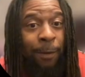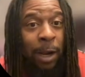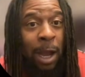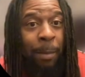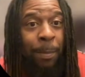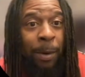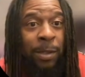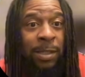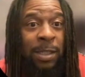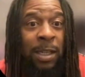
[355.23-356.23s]
for common
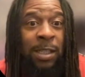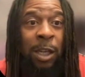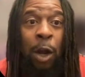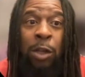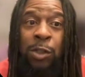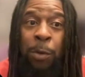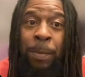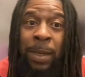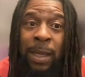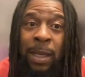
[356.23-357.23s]
person, because it can also
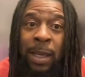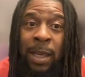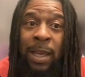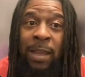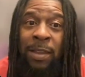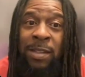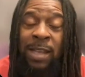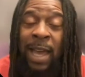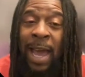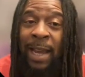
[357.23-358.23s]
be, there's
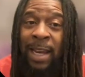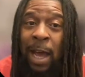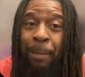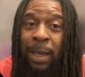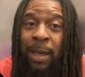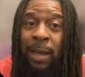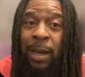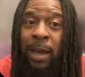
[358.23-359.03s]
the economic